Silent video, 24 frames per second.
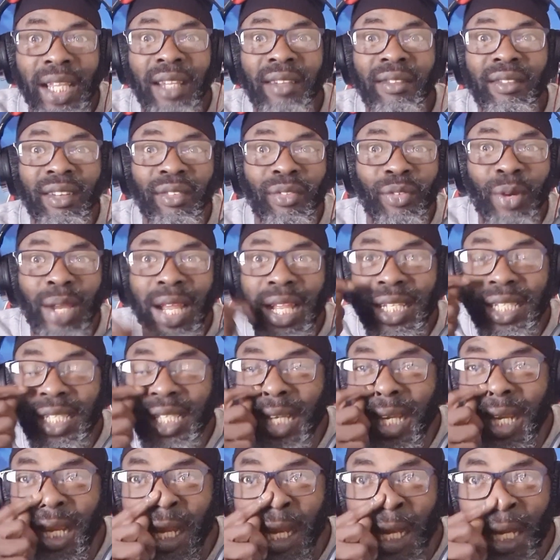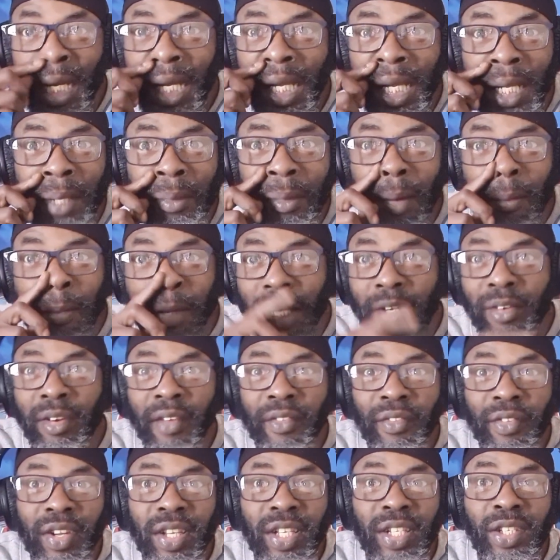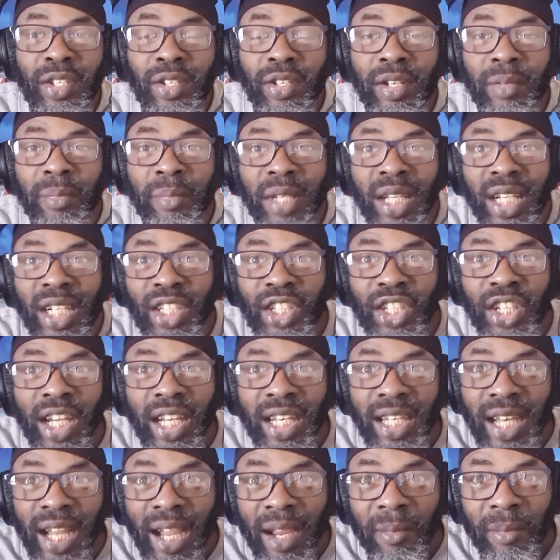Even if we are say, he might make reference to the male gender,